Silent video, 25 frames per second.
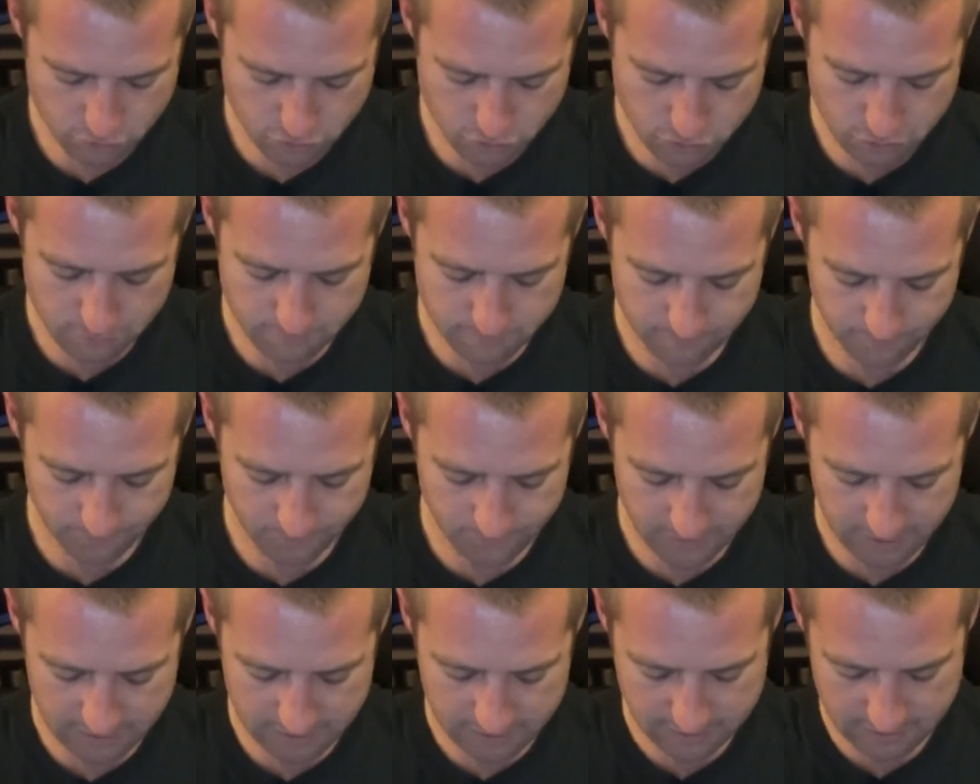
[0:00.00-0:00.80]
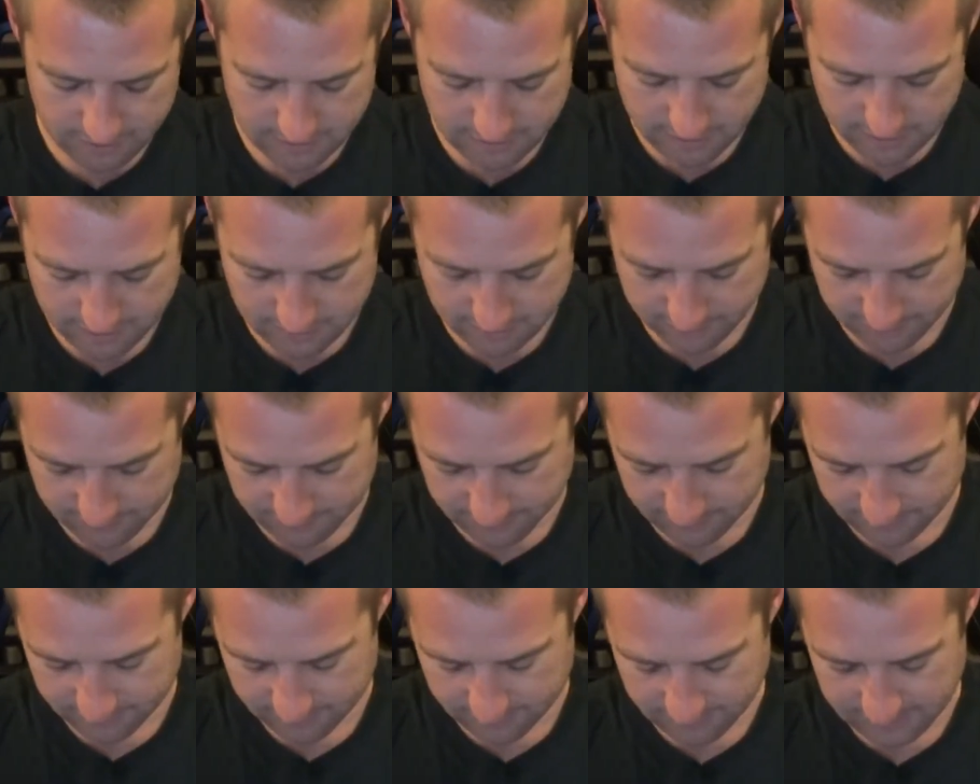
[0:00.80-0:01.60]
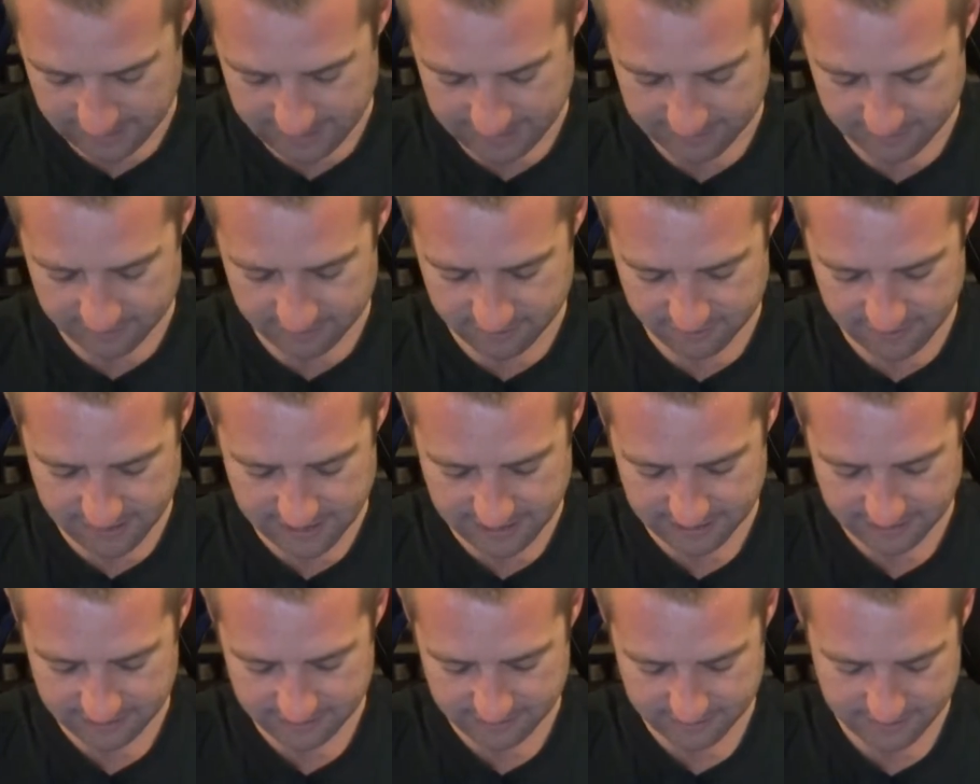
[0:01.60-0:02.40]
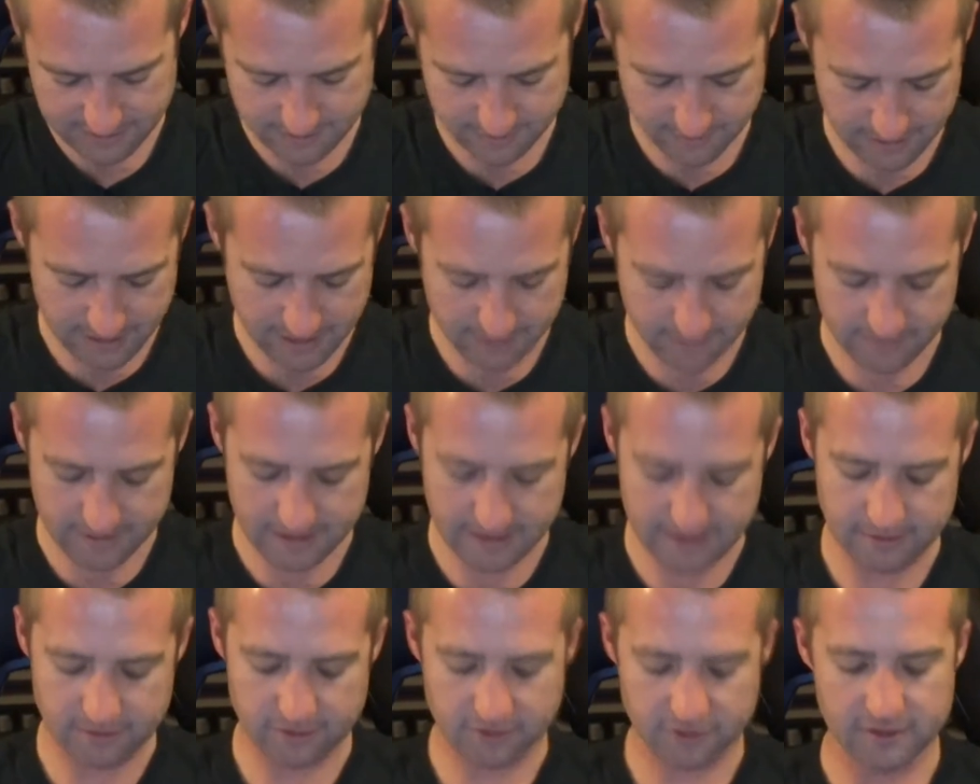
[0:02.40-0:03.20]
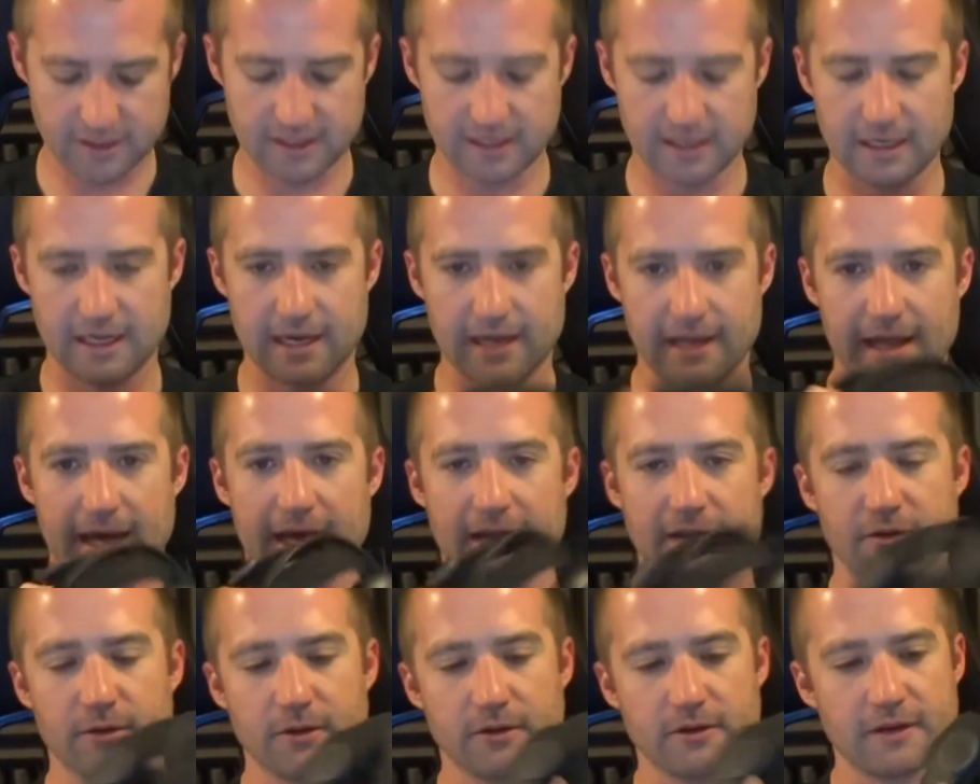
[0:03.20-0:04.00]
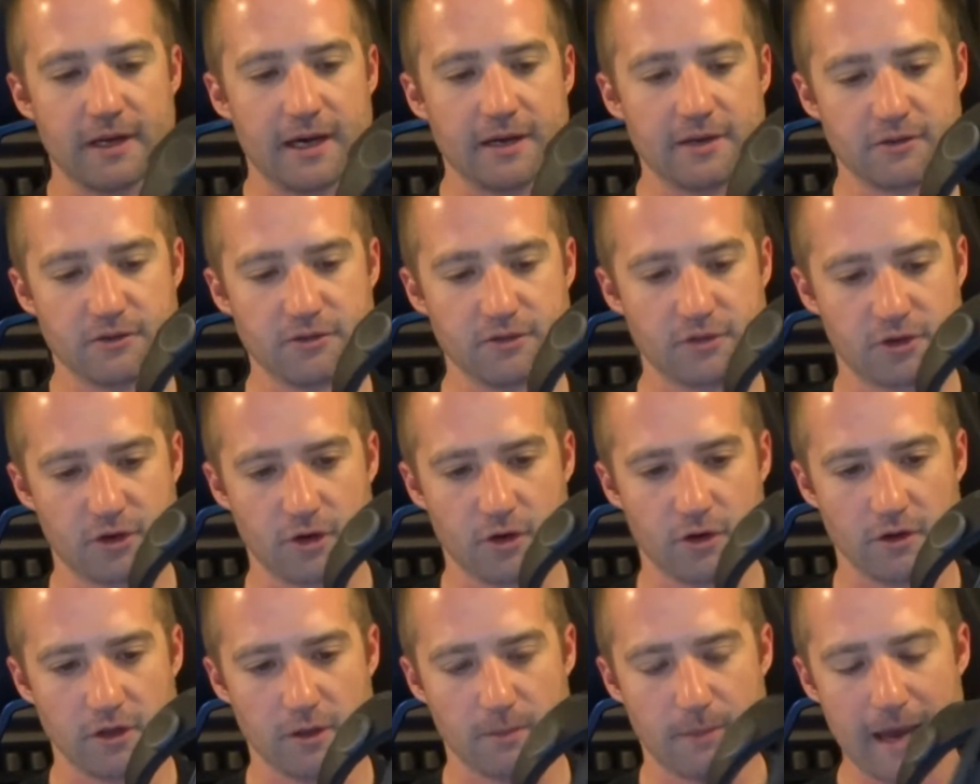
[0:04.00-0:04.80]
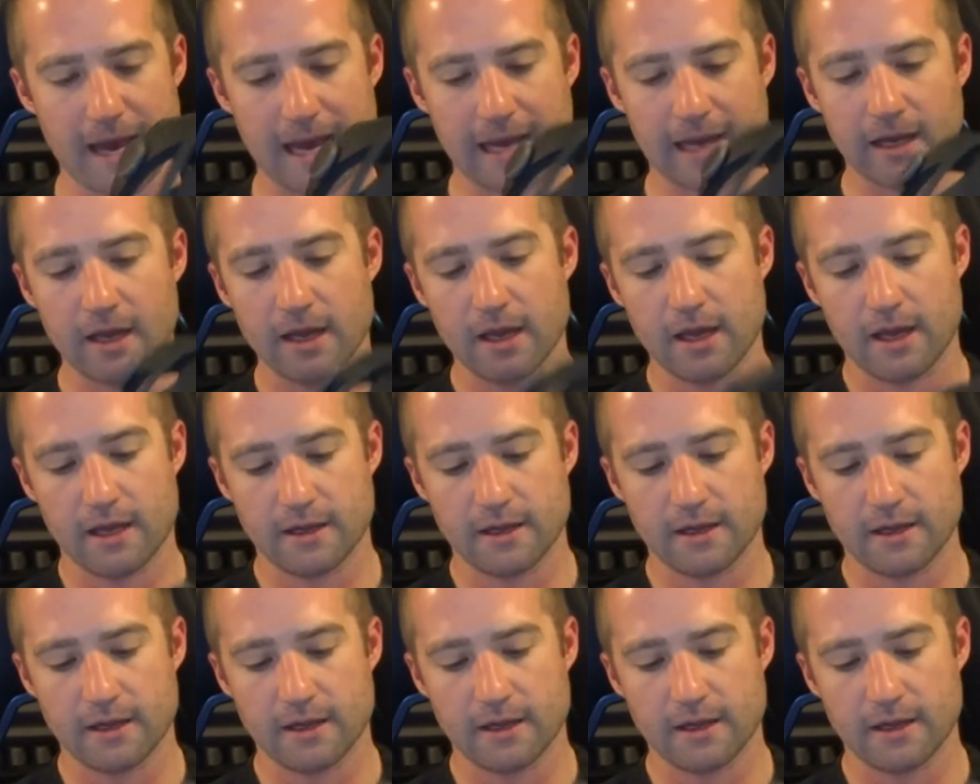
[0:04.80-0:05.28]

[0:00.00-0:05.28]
if you can get it to stick, there we go, and just stick it like that so it's nice and secure in the back.